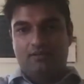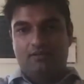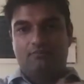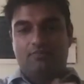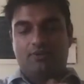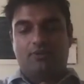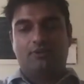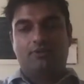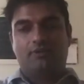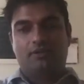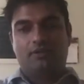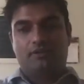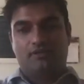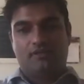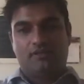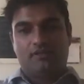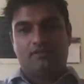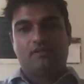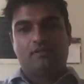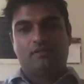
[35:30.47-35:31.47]
build the
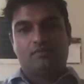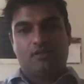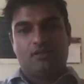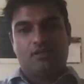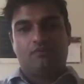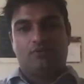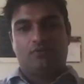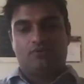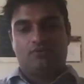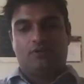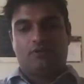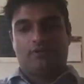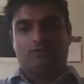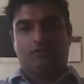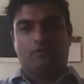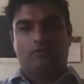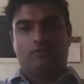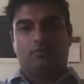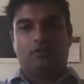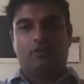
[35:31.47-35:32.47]
systems infrastructure
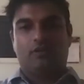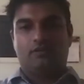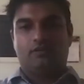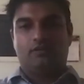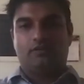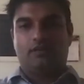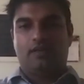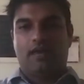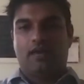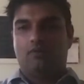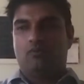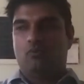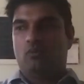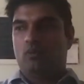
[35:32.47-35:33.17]
in place so that